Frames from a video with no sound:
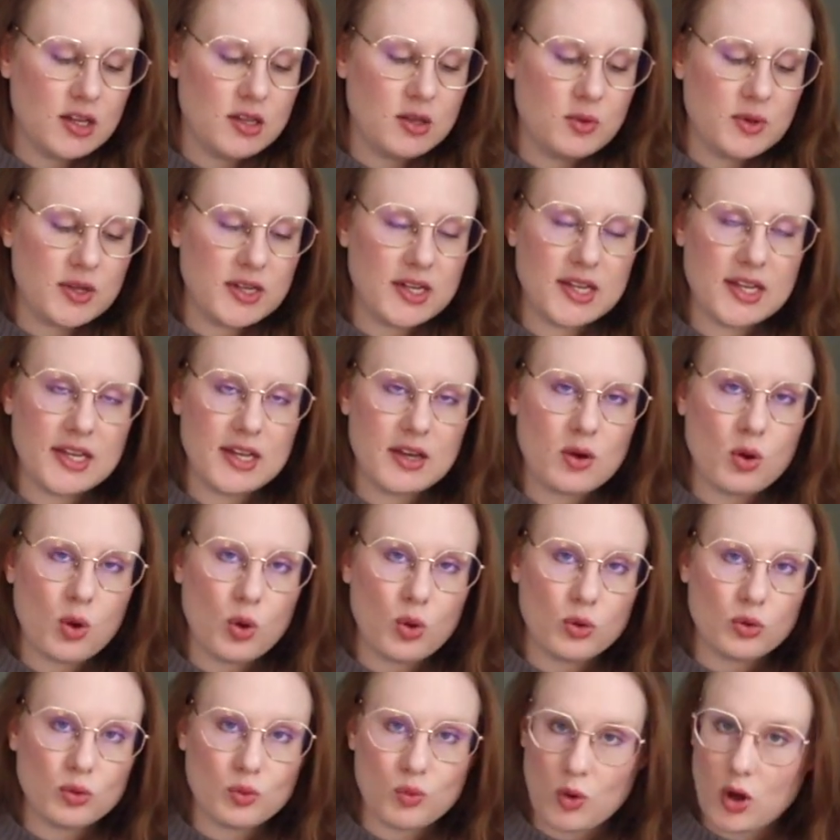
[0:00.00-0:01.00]
You can heat
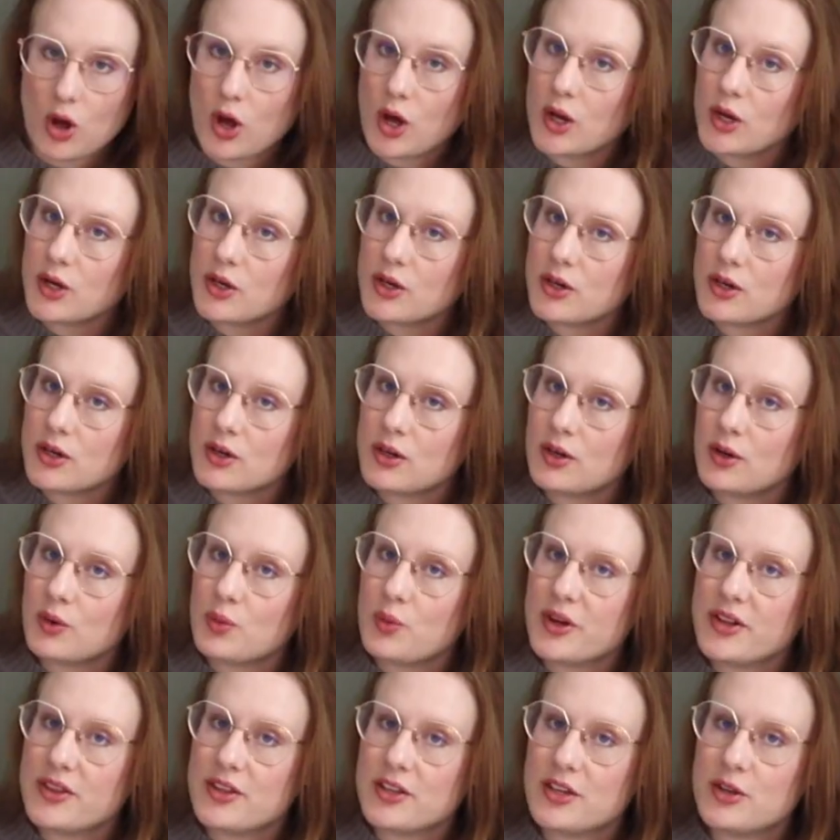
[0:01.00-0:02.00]
cold water
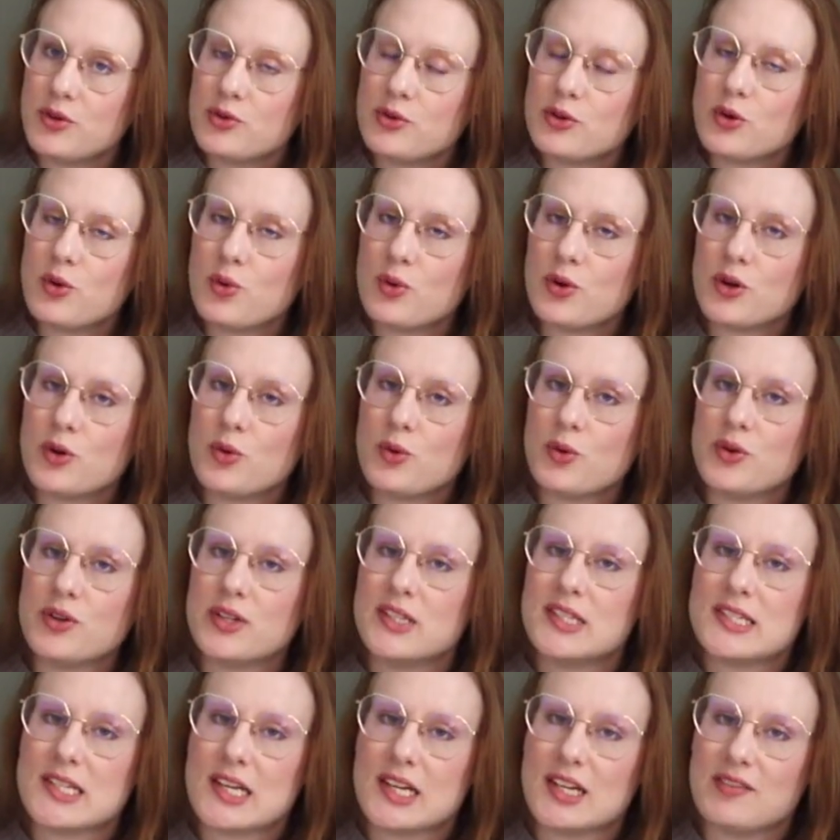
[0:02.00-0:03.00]
with a unicorn horn
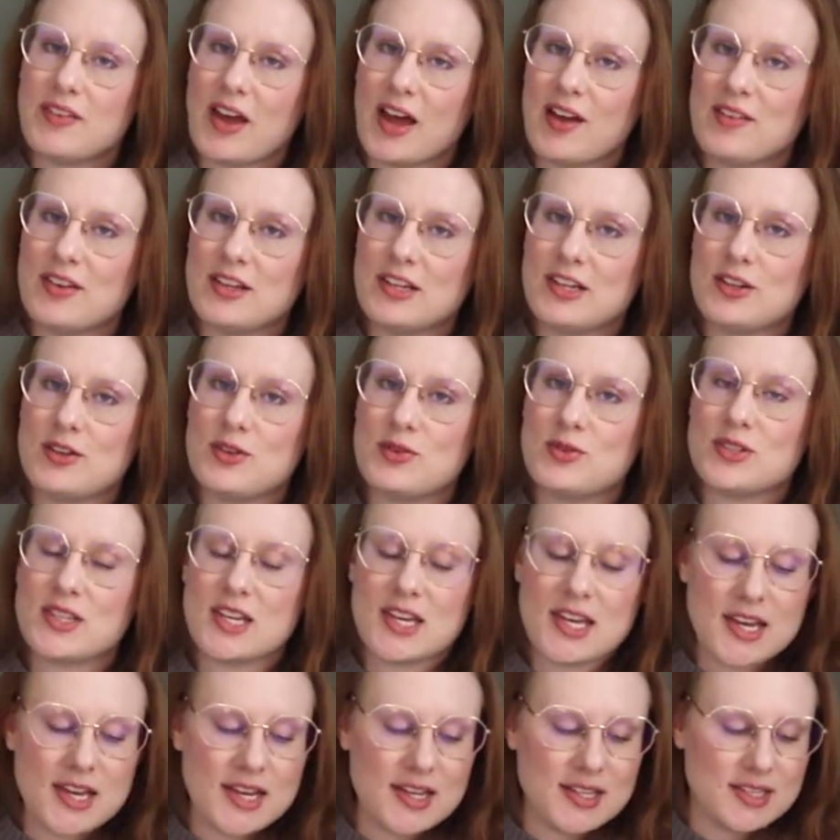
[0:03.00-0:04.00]
instead of having to use
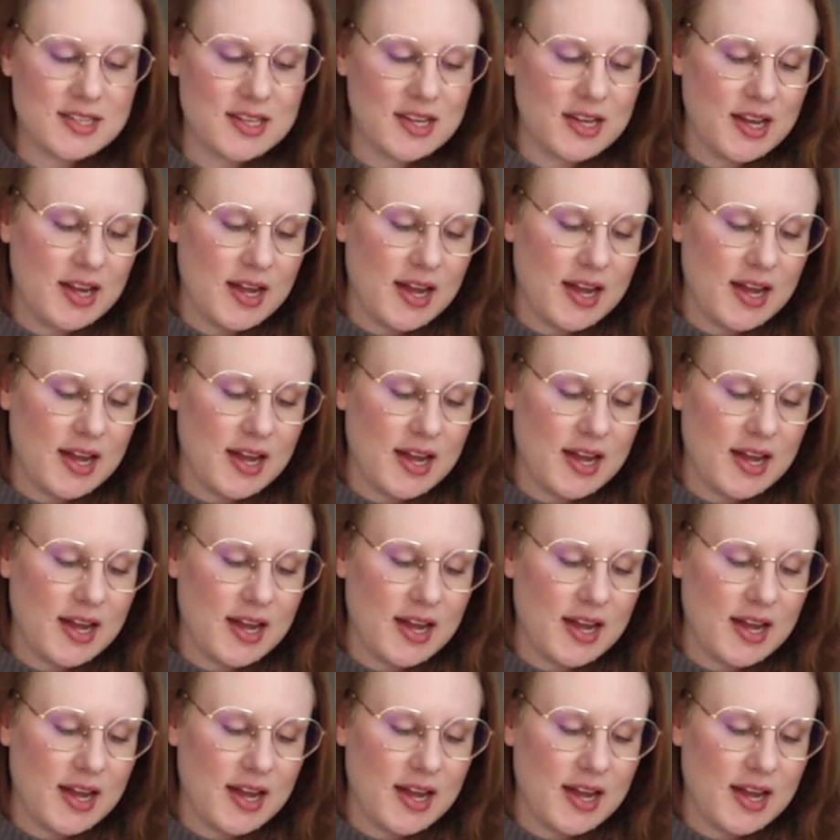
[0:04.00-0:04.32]
heat.